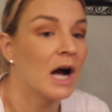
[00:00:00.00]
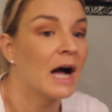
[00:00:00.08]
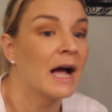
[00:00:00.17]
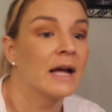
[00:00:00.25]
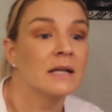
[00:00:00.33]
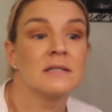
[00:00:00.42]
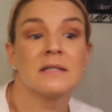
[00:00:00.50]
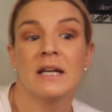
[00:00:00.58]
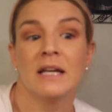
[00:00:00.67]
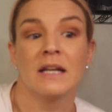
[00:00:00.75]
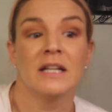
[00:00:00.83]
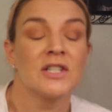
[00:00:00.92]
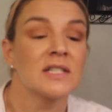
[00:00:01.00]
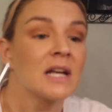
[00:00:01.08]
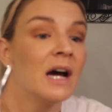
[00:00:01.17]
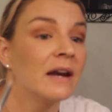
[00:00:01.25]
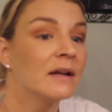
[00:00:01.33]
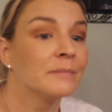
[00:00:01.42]
eyes, and it just
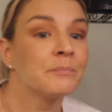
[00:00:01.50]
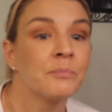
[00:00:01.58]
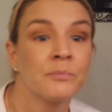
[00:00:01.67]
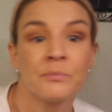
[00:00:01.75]
kind of,